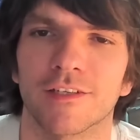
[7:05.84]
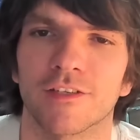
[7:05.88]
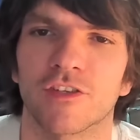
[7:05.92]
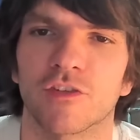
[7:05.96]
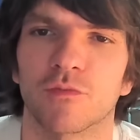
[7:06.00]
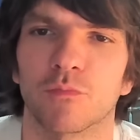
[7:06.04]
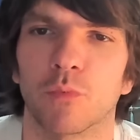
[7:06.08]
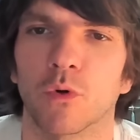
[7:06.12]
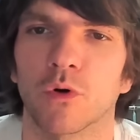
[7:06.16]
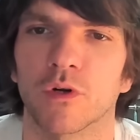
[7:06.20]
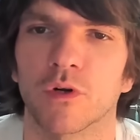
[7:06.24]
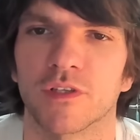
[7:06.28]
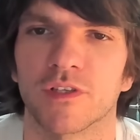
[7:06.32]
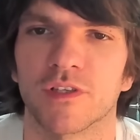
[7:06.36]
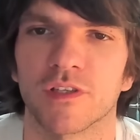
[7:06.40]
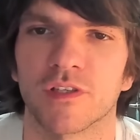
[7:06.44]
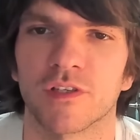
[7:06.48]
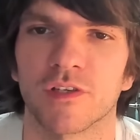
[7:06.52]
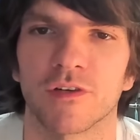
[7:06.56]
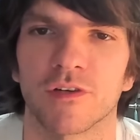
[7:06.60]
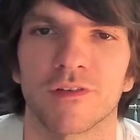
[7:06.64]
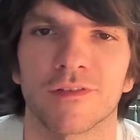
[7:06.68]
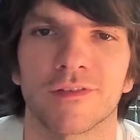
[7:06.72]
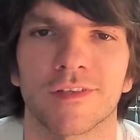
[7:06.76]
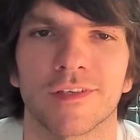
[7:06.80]
and sports, it
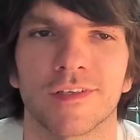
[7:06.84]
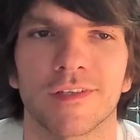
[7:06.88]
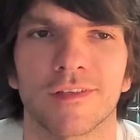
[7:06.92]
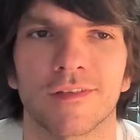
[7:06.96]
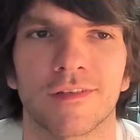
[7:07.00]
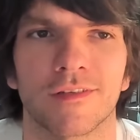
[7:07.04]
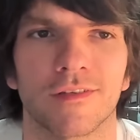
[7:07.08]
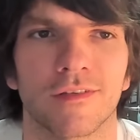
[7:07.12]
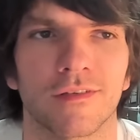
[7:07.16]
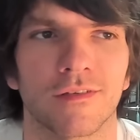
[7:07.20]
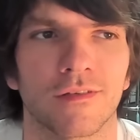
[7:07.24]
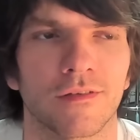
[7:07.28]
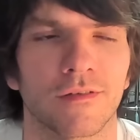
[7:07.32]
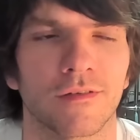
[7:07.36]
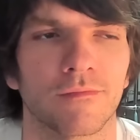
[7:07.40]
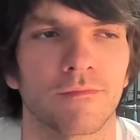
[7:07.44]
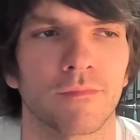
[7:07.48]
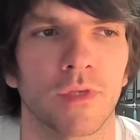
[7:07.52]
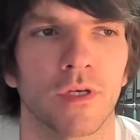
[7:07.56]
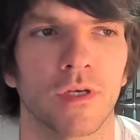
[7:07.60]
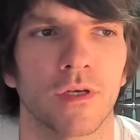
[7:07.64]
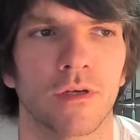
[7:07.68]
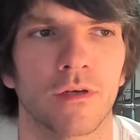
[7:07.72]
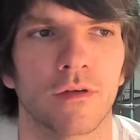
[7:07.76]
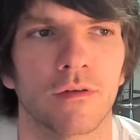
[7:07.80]
turns into
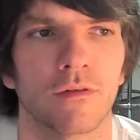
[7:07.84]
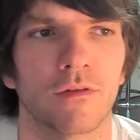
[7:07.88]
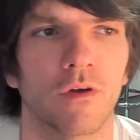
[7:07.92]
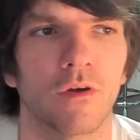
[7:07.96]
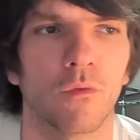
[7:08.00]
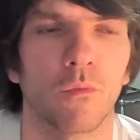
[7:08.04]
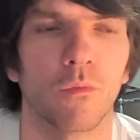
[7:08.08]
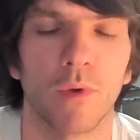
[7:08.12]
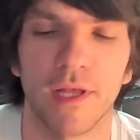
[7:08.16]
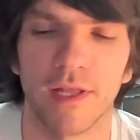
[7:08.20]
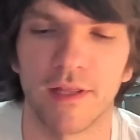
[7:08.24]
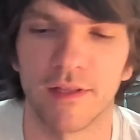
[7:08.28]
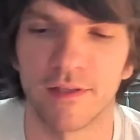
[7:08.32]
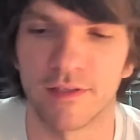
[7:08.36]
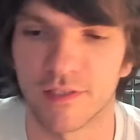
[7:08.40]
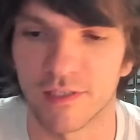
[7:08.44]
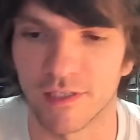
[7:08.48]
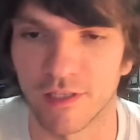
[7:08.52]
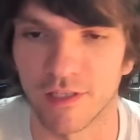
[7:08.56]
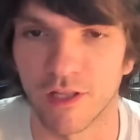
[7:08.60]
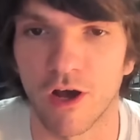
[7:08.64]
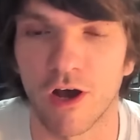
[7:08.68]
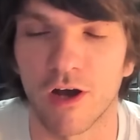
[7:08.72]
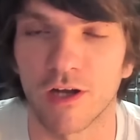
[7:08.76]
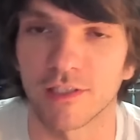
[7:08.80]
the wins
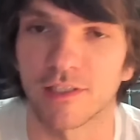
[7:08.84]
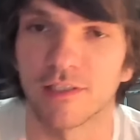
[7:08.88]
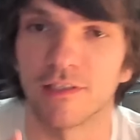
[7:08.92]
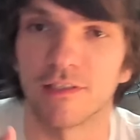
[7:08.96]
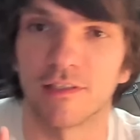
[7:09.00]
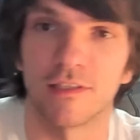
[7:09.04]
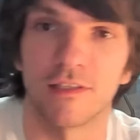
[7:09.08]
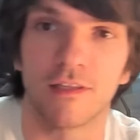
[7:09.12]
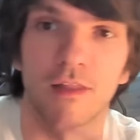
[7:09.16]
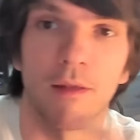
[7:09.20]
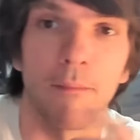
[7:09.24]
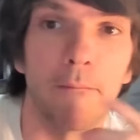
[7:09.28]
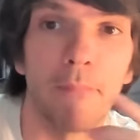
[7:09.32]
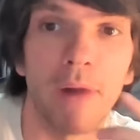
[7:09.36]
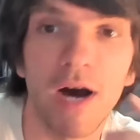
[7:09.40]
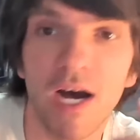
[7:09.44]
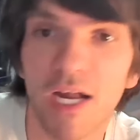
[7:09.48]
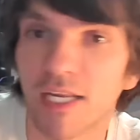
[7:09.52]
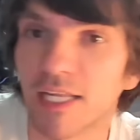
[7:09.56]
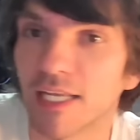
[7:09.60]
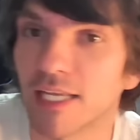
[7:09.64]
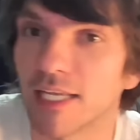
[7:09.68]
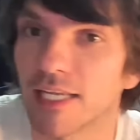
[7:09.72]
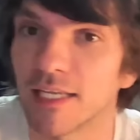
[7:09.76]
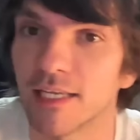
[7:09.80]
and losses and the
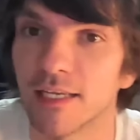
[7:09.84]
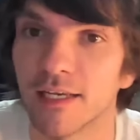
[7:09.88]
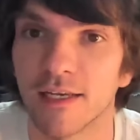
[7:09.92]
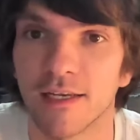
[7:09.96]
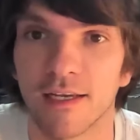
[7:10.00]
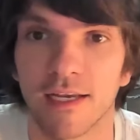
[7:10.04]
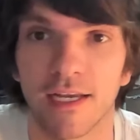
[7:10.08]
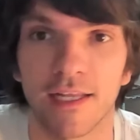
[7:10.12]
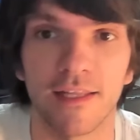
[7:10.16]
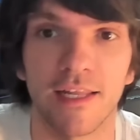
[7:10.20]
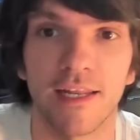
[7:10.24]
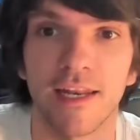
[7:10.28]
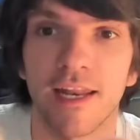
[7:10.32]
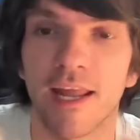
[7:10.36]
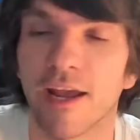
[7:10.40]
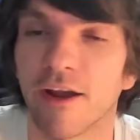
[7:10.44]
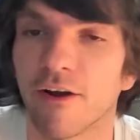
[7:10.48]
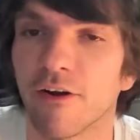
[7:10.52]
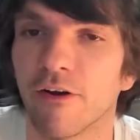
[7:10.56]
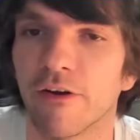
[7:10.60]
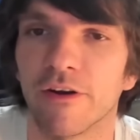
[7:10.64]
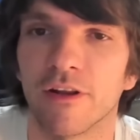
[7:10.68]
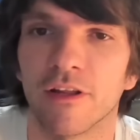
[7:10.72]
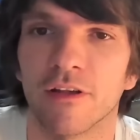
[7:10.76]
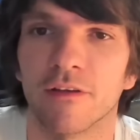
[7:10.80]
money and the
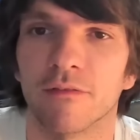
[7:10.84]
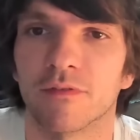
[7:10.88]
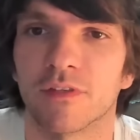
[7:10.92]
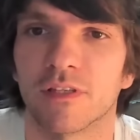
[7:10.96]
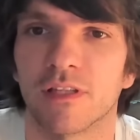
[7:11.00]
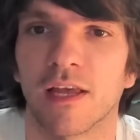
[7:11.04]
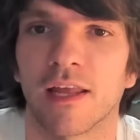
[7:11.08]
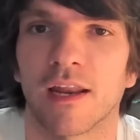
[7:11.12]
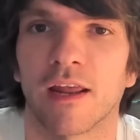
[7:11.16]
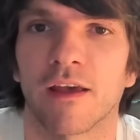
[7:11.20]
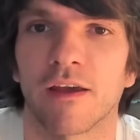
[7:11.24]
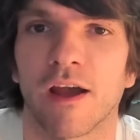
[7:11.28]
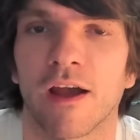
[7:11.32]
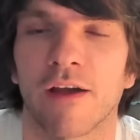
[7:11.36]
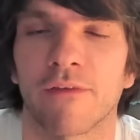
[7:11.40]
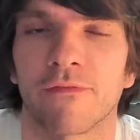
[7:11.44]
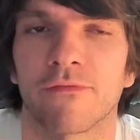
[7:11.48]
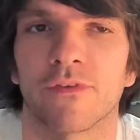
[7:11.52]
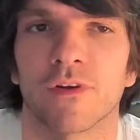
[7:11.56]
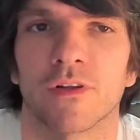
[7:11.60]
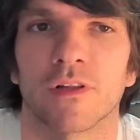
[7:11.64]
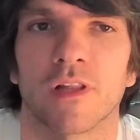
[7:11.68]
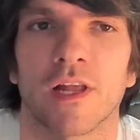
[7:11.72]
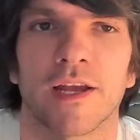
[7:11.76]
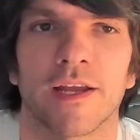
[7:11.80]
narratives that I
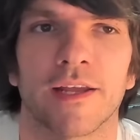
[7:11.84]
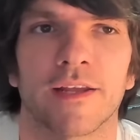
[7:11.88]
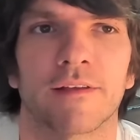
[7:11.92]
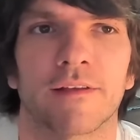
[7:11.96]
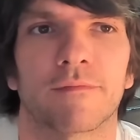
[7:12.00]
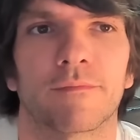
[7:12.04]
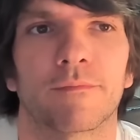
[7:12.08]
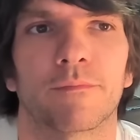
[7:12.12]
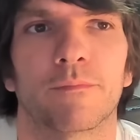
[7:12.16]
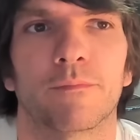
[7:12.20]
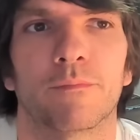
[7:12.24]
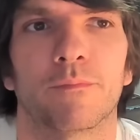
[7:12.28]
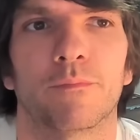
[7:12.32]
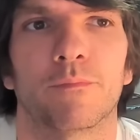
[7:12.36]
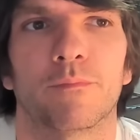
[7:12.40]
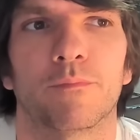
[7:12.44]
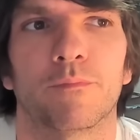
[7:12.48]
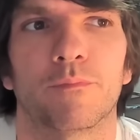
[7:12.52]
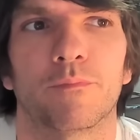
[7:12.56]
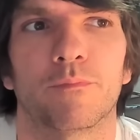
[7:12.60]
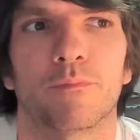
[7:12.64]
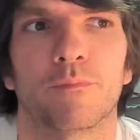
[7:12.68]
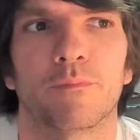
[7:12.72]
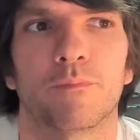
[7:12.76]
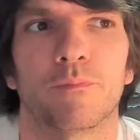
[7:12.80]
feel like
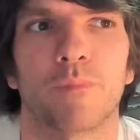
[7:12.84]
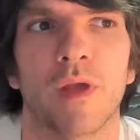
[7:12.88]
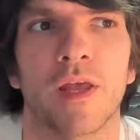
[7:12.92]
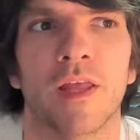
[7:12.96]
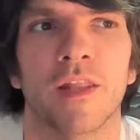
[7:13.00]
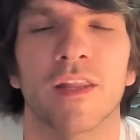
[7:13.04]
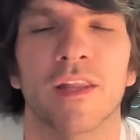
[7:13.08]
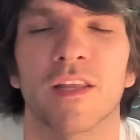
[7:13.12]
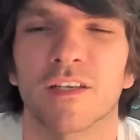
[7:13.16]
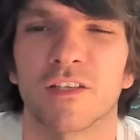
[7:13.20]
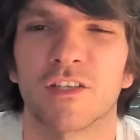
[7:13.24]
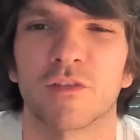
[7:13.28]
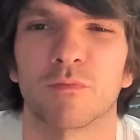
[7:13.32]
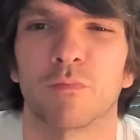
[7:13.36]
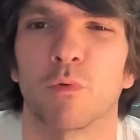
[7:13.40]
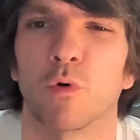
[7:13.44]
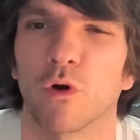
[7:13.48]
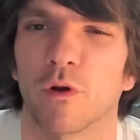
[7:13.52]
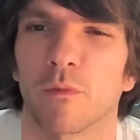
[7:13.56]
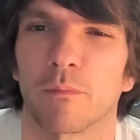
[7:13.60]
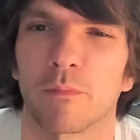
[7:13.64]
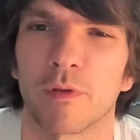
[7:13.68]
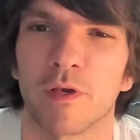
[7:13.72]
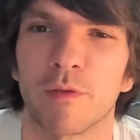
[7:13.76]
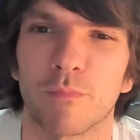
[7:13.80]
in this
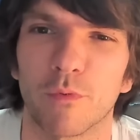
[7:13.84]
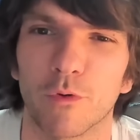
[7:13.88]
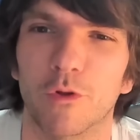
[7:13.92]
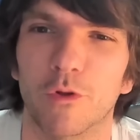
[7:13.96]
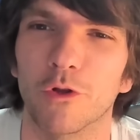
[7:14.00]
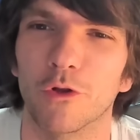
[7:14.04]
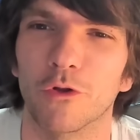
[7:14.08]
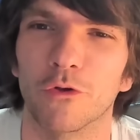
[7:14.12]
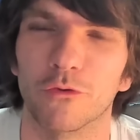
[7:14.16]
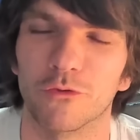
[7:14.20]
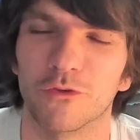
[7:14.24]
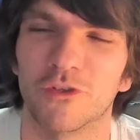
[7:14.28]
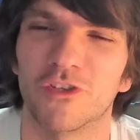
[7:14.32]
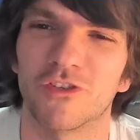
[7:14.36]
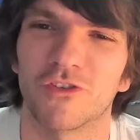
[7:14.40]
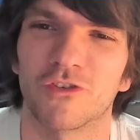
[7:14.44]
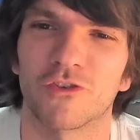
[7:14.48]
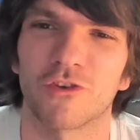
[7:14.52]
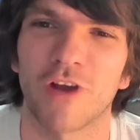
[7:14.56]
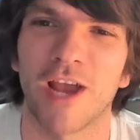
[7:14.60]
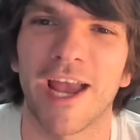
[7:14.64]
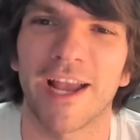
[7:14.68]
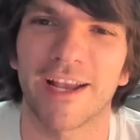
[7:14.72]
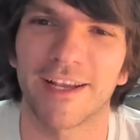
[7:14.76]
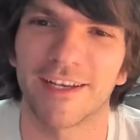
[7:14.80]
sport, people lose
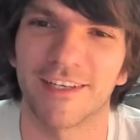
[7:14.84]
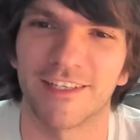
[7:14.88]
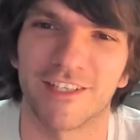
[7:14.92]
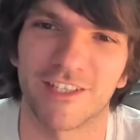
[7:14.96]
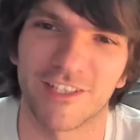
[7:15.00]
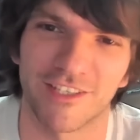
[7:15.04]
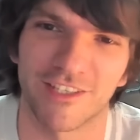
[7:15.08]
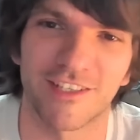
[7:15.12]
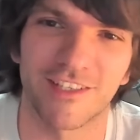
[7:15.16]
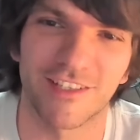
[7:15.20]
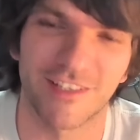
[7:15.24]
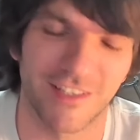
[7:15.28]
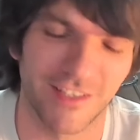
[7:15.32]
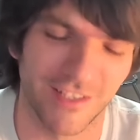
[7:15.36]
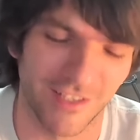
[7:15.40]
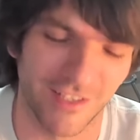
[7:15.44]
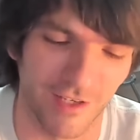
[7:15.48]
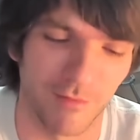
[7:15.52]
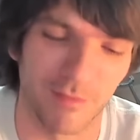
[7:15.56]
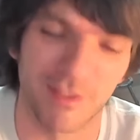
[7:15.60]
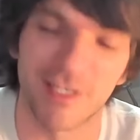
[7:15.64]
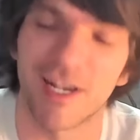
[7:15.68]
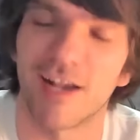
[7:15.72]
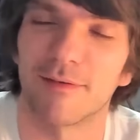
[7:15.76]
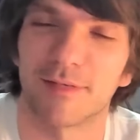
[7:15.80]
track of just
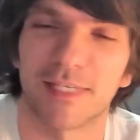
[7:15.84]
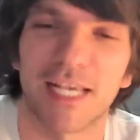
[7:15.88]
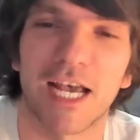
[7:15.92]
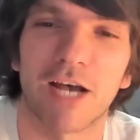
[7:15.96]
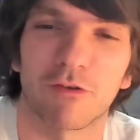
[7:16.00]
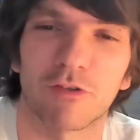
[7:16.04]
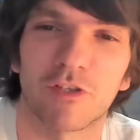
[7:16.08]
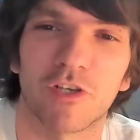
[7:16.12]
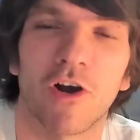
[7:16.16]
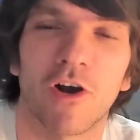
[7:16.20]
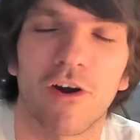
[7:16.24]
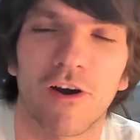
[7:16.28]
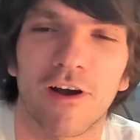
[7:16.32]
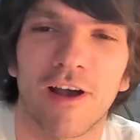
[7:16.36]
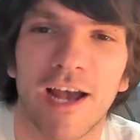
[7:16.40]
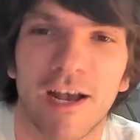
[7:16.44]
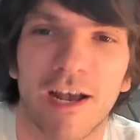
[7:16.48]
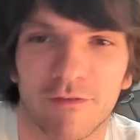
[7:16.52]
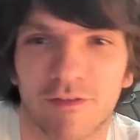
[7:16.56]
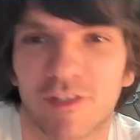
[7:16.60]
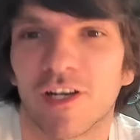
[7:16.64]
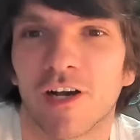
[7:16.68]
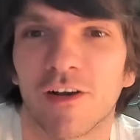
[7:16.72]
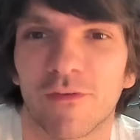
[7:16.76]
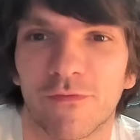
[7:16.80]
sometimes how
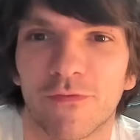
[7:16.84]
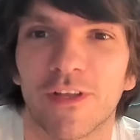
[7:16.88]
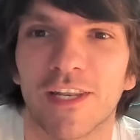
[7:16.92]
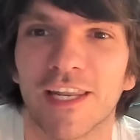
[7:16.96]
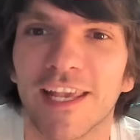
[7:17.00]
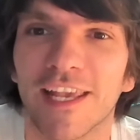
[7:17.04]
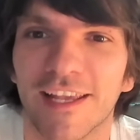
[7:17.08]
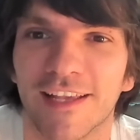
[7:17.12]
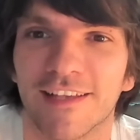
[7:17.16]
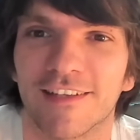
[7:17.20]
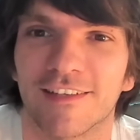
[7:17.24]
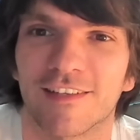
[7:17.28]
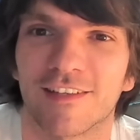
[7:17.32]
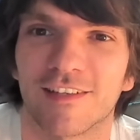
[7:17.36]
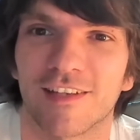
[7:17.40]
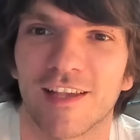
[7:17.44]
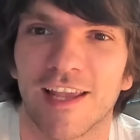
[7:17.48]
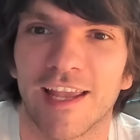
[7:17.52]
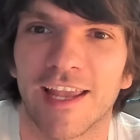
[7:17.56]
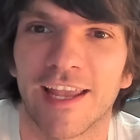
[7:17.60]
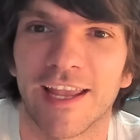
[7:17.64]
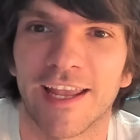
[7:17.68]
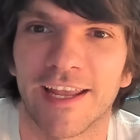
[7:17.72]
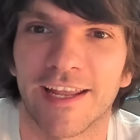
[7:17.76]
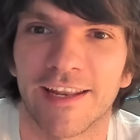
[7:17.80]
tough it is.
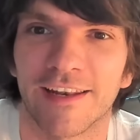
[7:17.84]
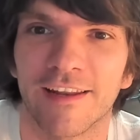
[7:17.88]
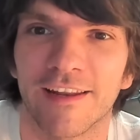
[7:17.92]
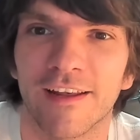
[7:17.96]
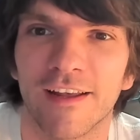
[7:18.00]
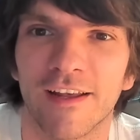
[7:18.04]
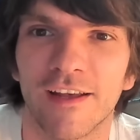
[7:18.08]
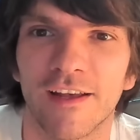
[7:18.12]
And,